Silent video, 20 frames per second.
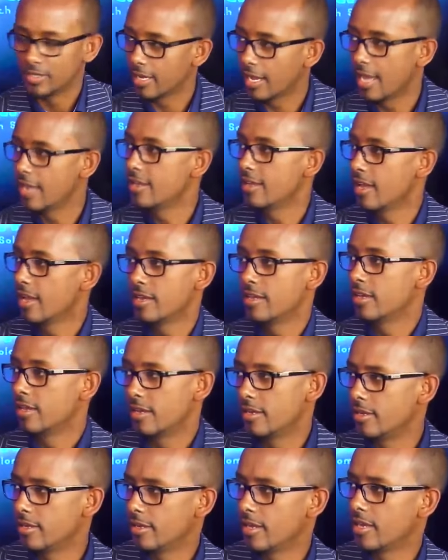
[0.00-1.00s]
But any, any,
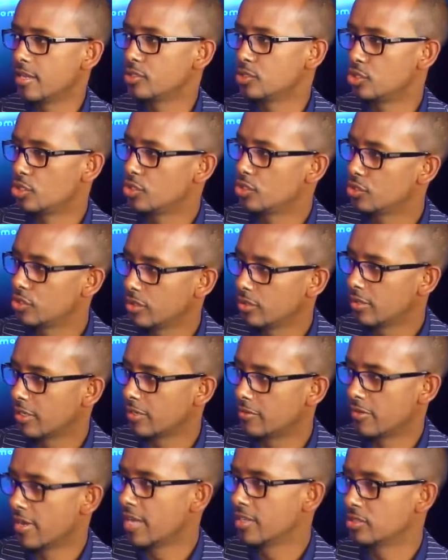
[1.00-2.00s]
any, any suggestion,
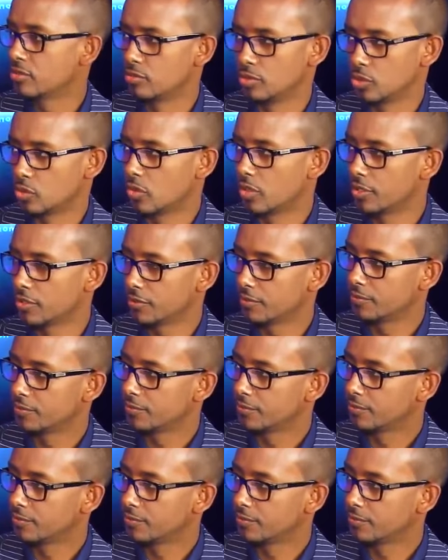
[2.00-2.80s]
advice, resource?